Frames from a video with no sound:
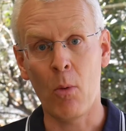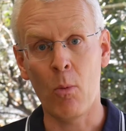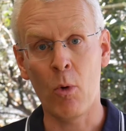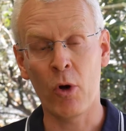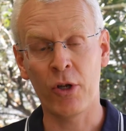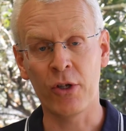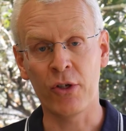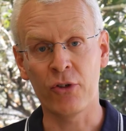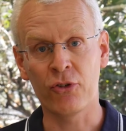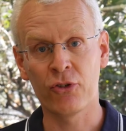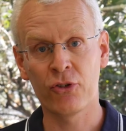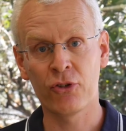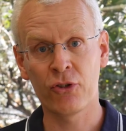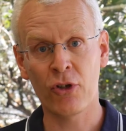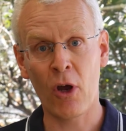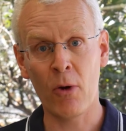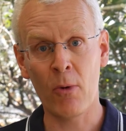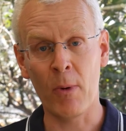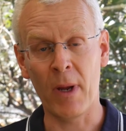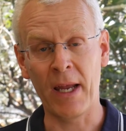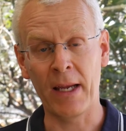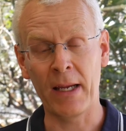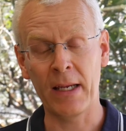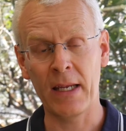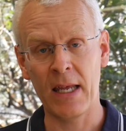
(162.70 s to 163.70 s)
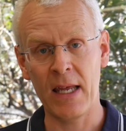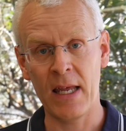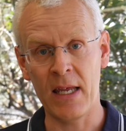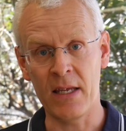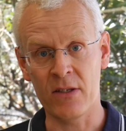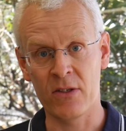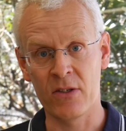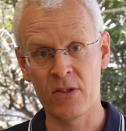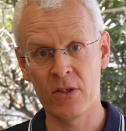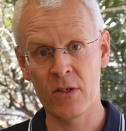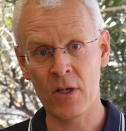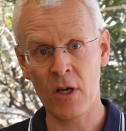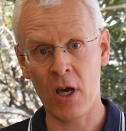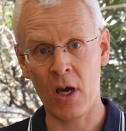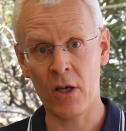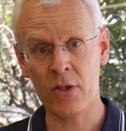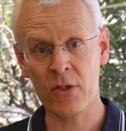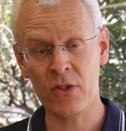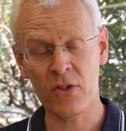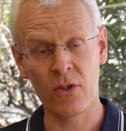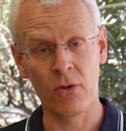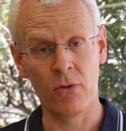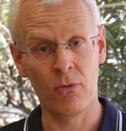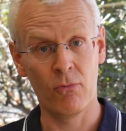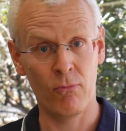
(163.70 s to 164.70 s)
And what it's showing is
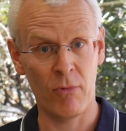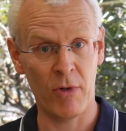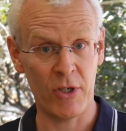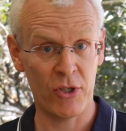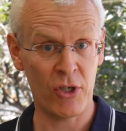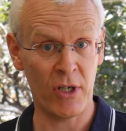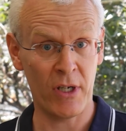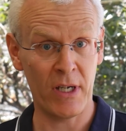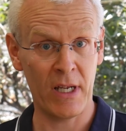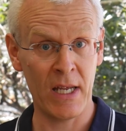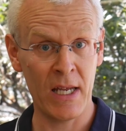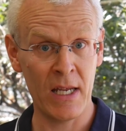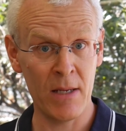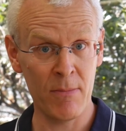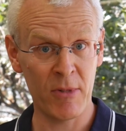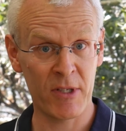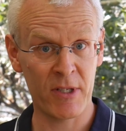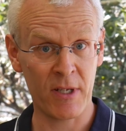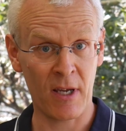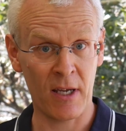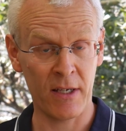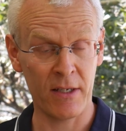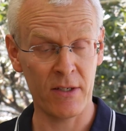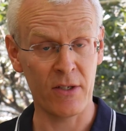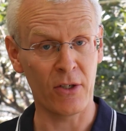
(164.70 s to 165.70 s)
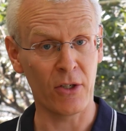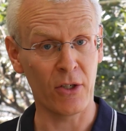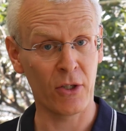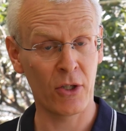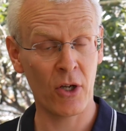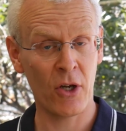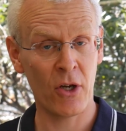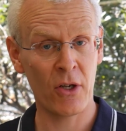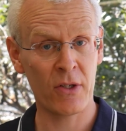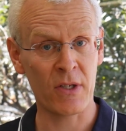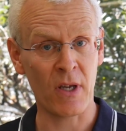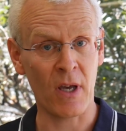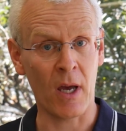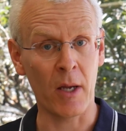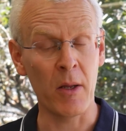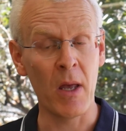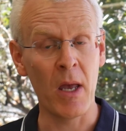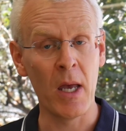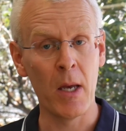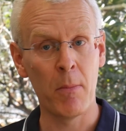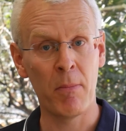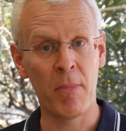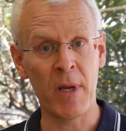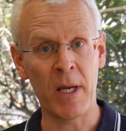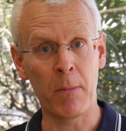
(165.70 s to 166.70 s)
dust, rich in hematite and goethite,
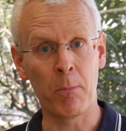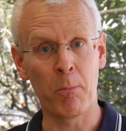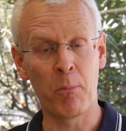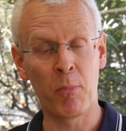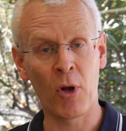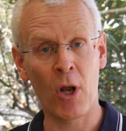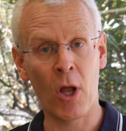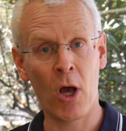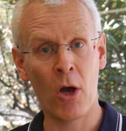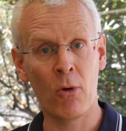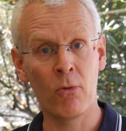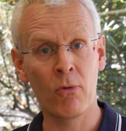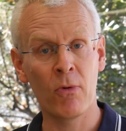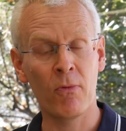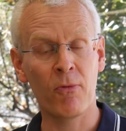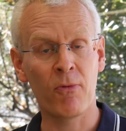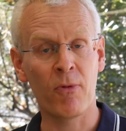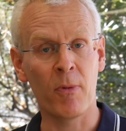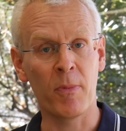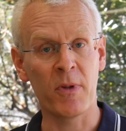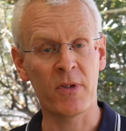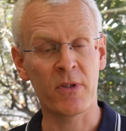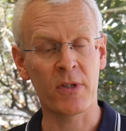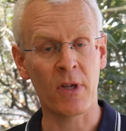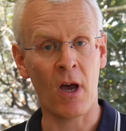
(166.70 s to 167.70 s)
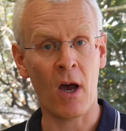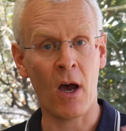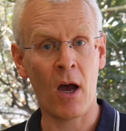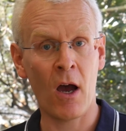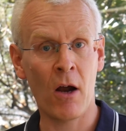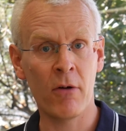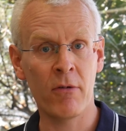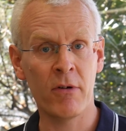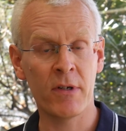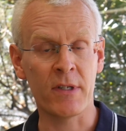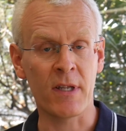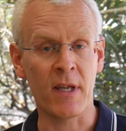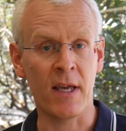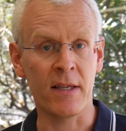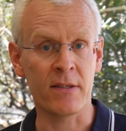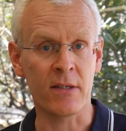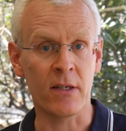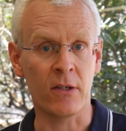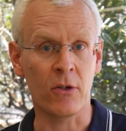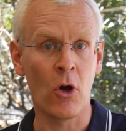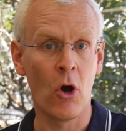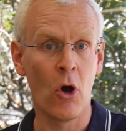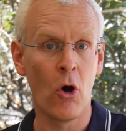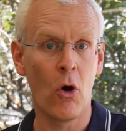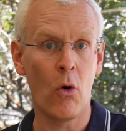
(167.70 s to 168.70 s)
being blown from the Sahara
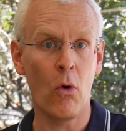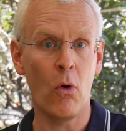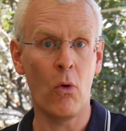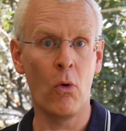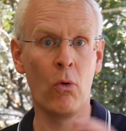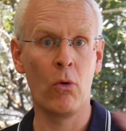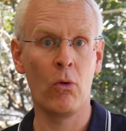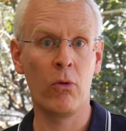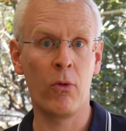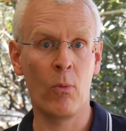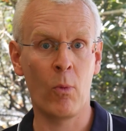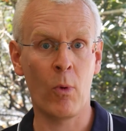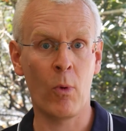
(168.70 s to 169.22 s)
Desert all the